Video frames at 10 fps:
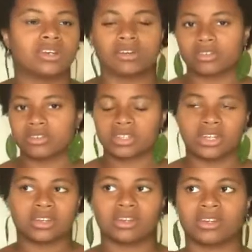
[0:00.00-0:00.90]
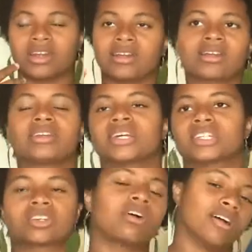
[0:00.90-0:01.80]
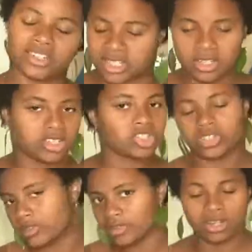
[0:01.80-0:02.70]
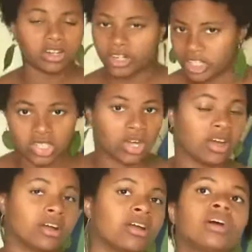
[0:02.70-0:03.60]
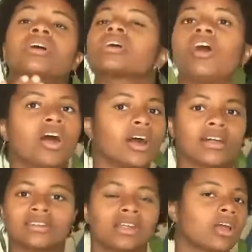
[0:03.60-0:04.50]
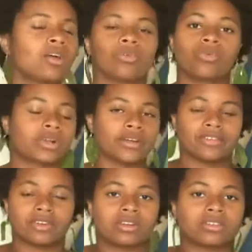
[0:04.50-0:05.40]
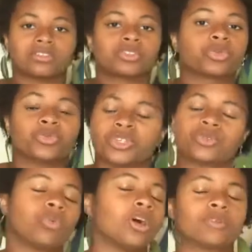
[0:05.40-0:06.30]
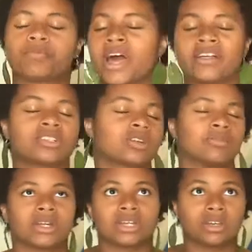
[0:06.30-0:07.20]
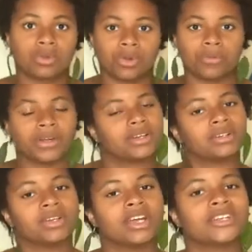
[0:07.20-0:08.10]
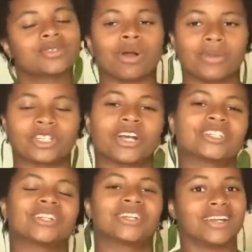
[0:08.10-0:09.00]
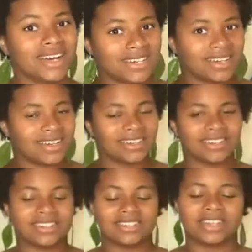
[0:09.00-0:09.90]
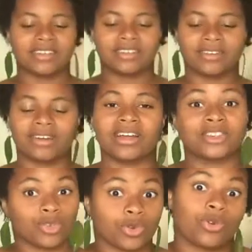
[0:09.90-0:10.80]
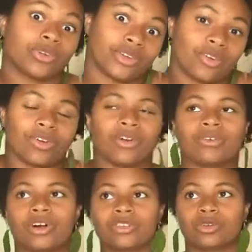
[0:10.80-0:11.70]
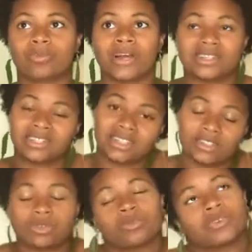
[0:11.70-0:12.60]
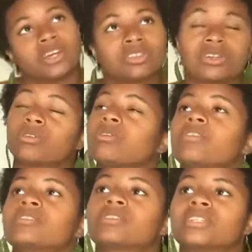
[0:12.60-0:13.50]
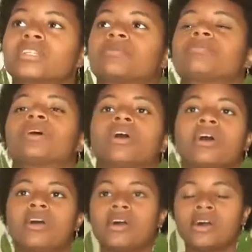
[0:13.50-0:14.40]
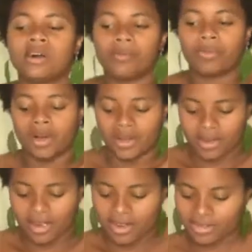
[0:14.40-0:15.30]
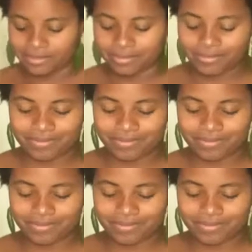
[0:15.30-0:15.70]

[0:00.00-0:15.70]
and understanding and how to connect to consciousness, Shiva, Krishna, God, whatever. Truth is one, paths are many, quote by Swami Satchidananda, because he integral yoga, also practiced interfaith and universalism. But